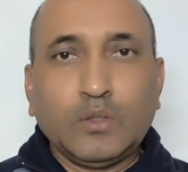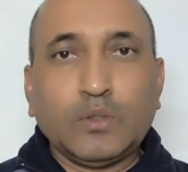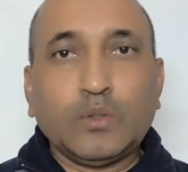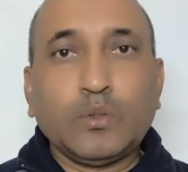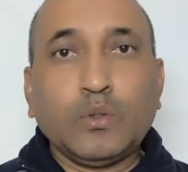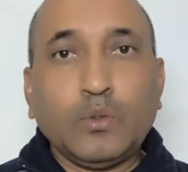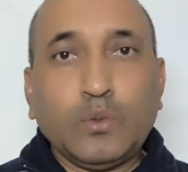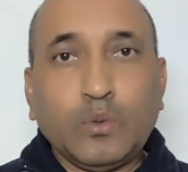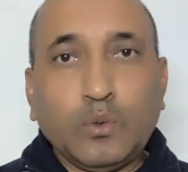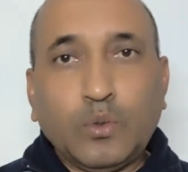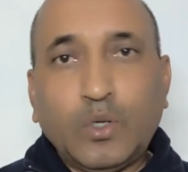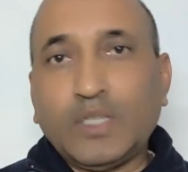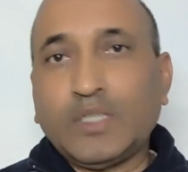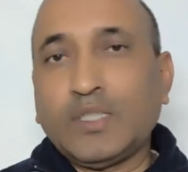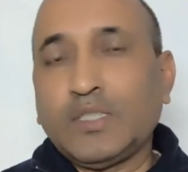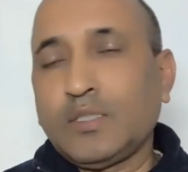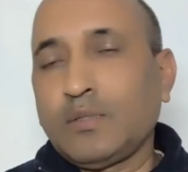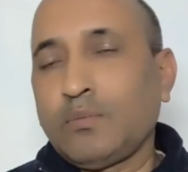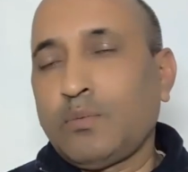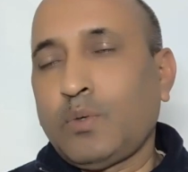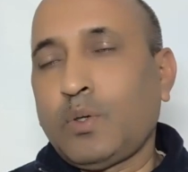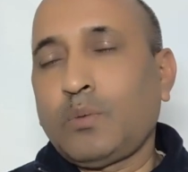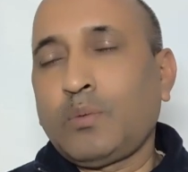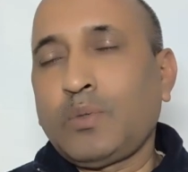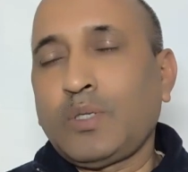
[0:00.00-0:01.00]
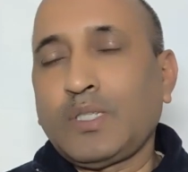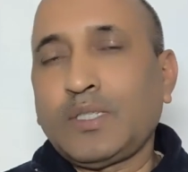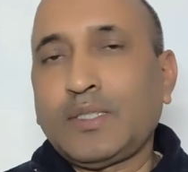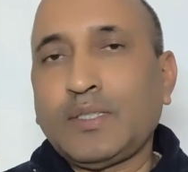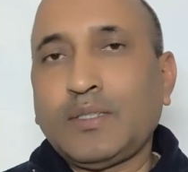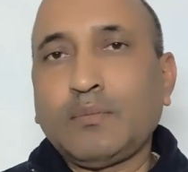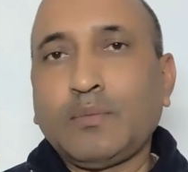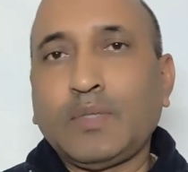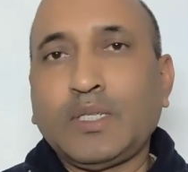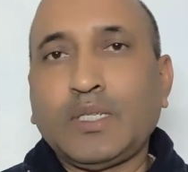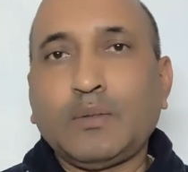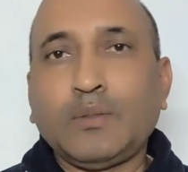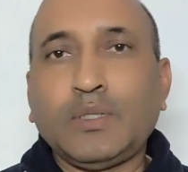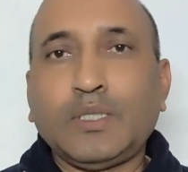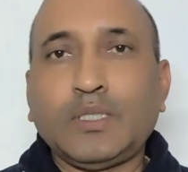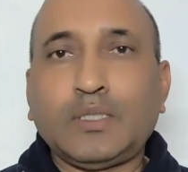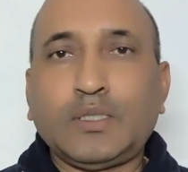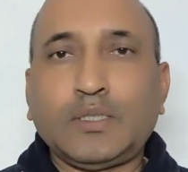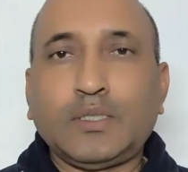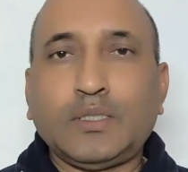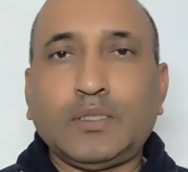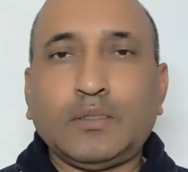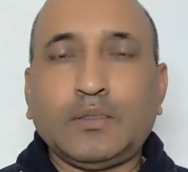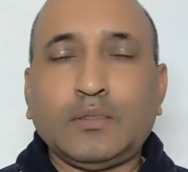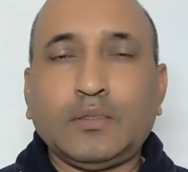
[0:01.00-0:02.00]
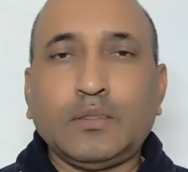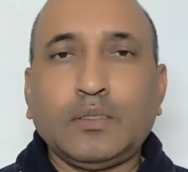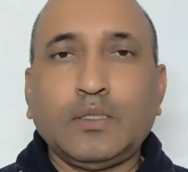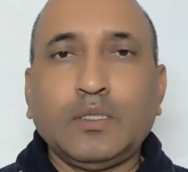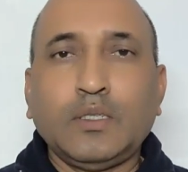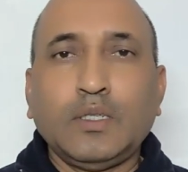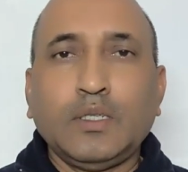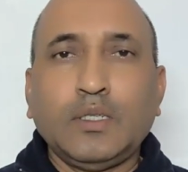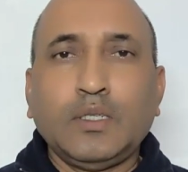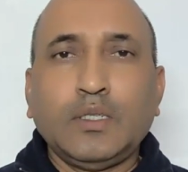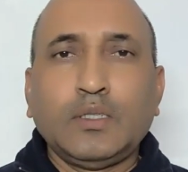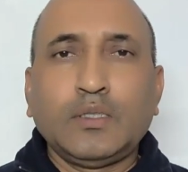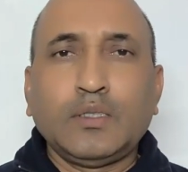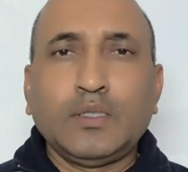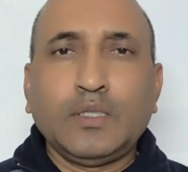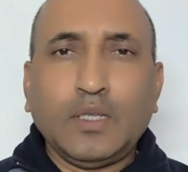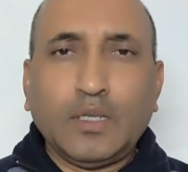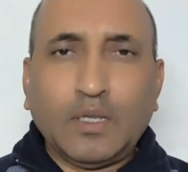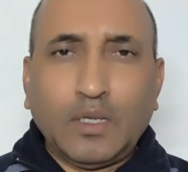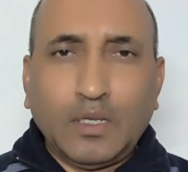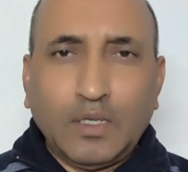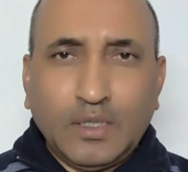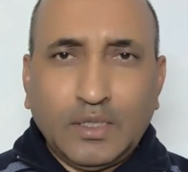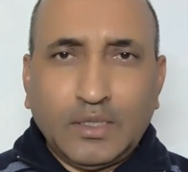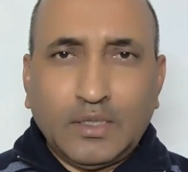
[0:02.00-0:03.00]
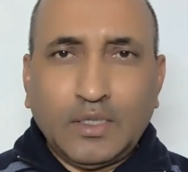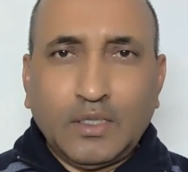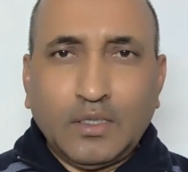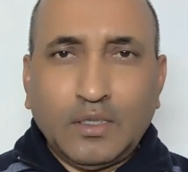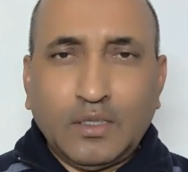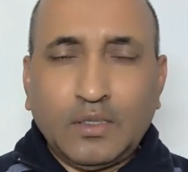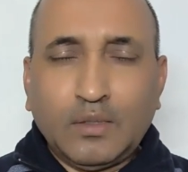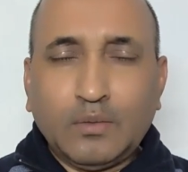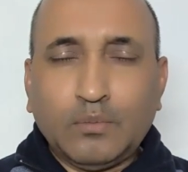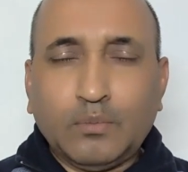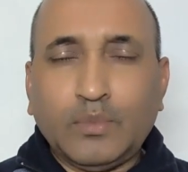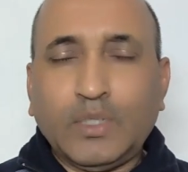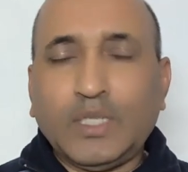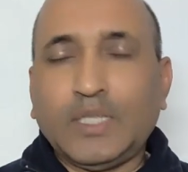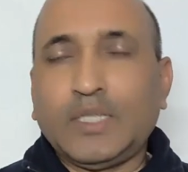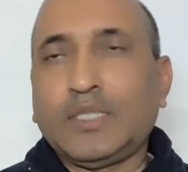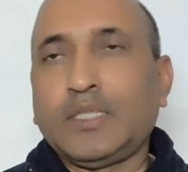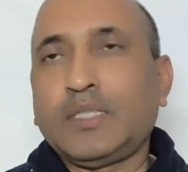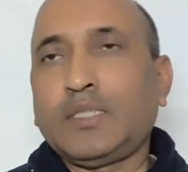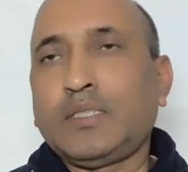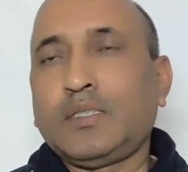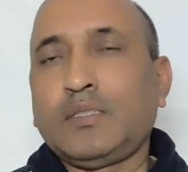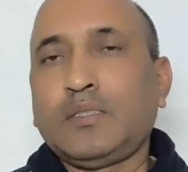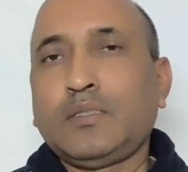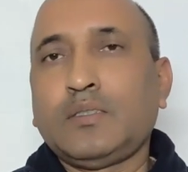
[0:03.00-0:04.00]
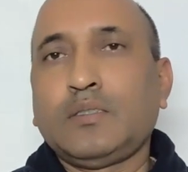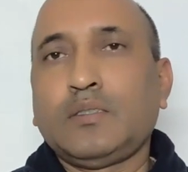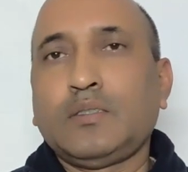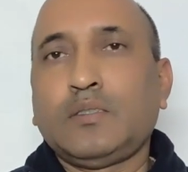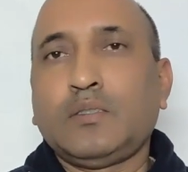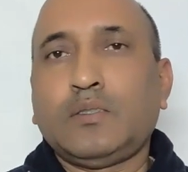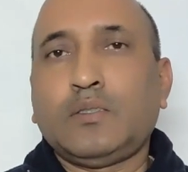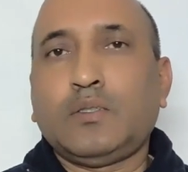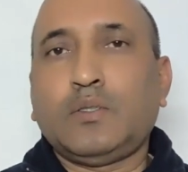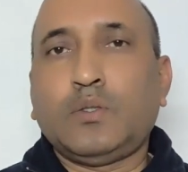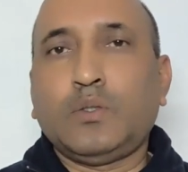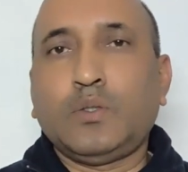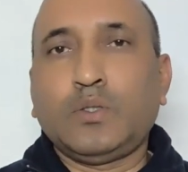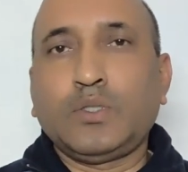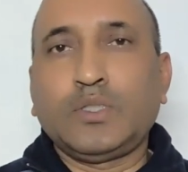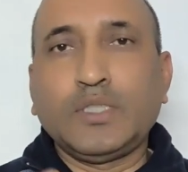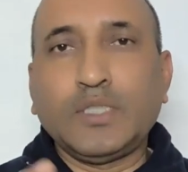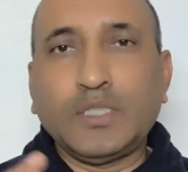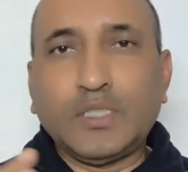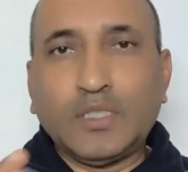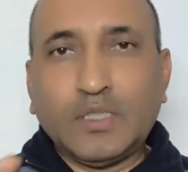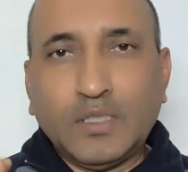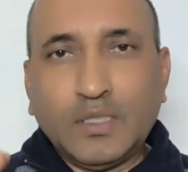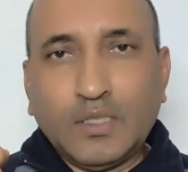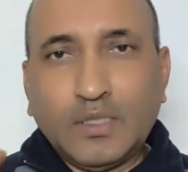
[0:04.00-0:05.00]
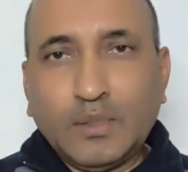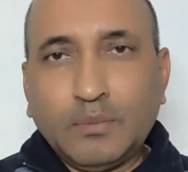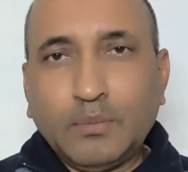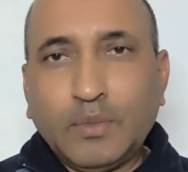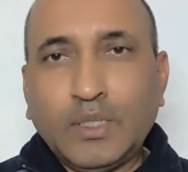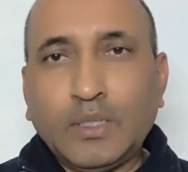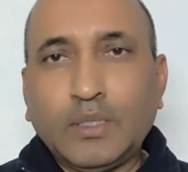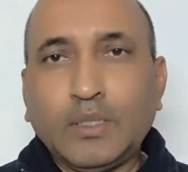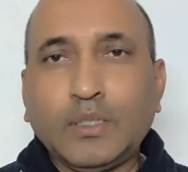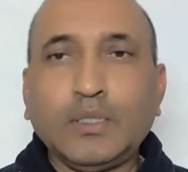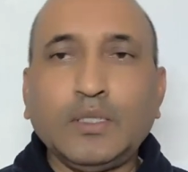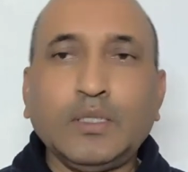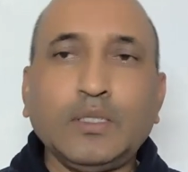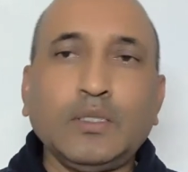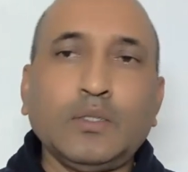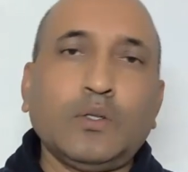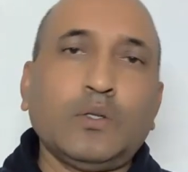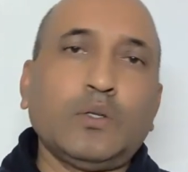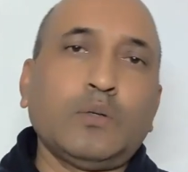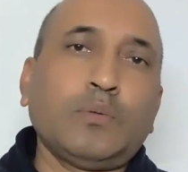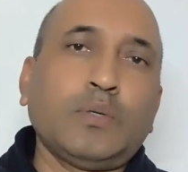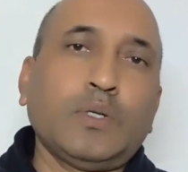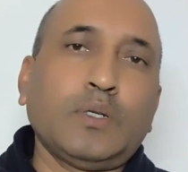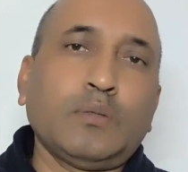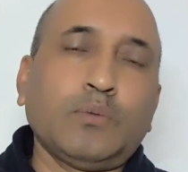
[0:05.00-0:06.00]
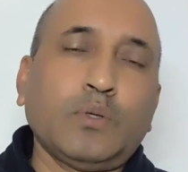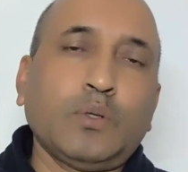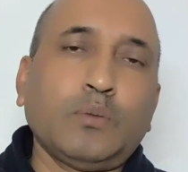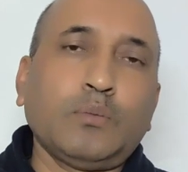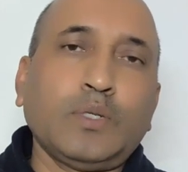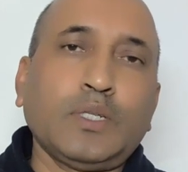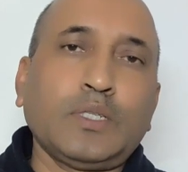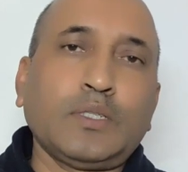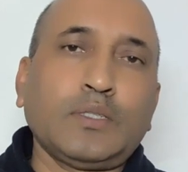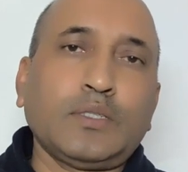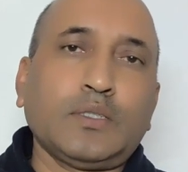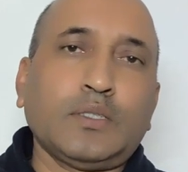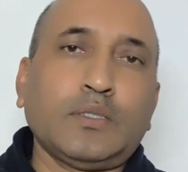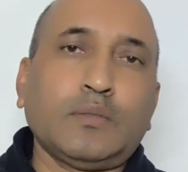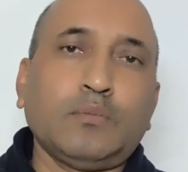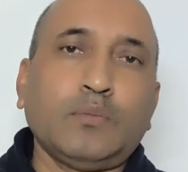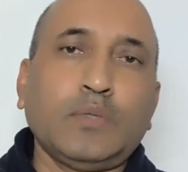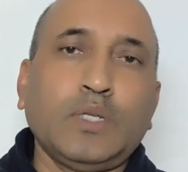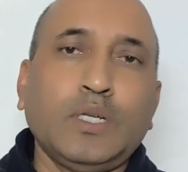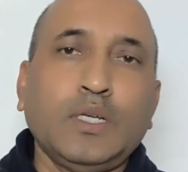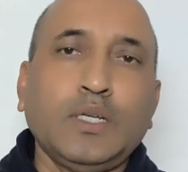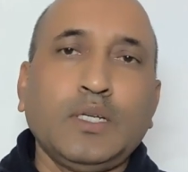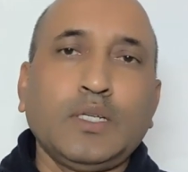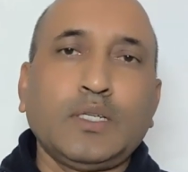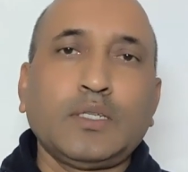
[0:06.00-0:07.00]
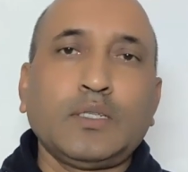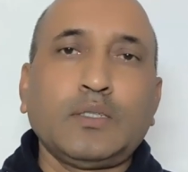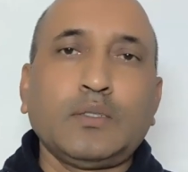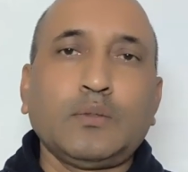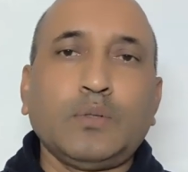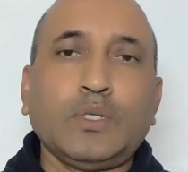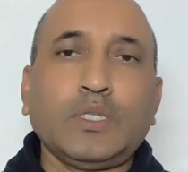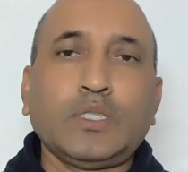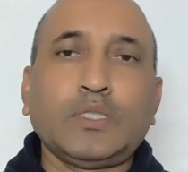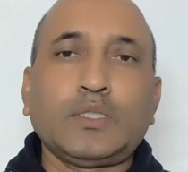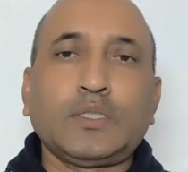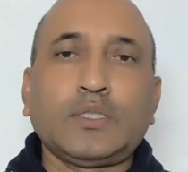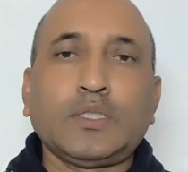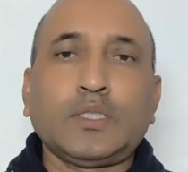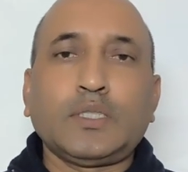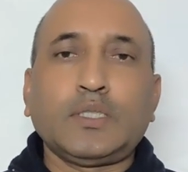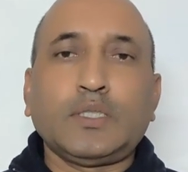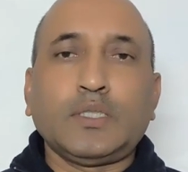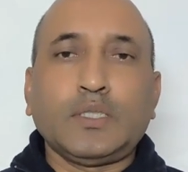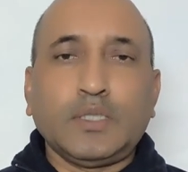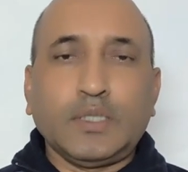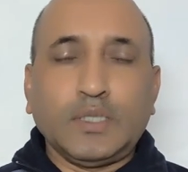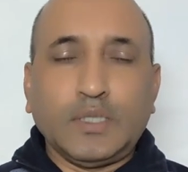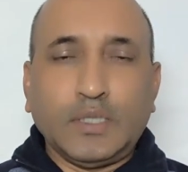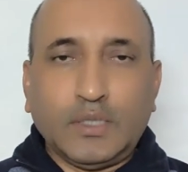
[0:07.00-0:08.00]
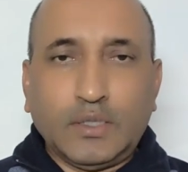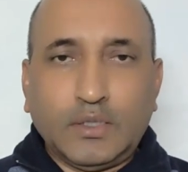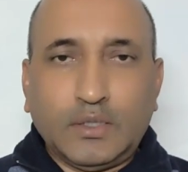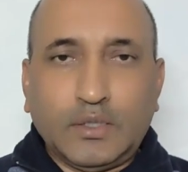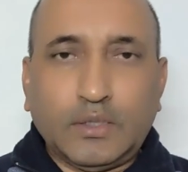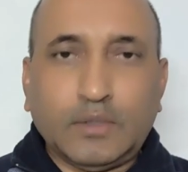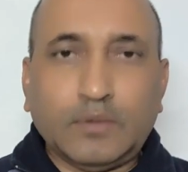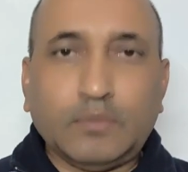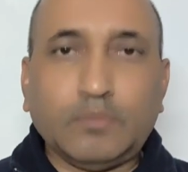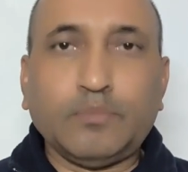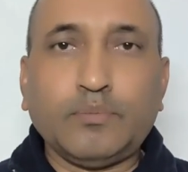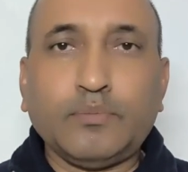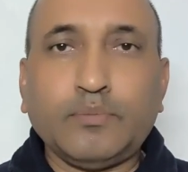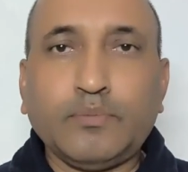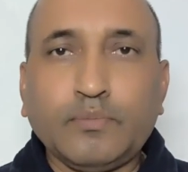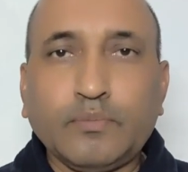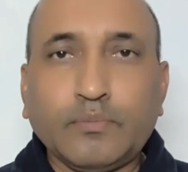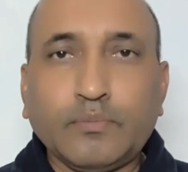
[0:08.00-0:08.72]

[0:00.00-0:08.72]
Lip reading: So, what is momentum investing? The literal meaning or dictionary meaning of a momentum investing is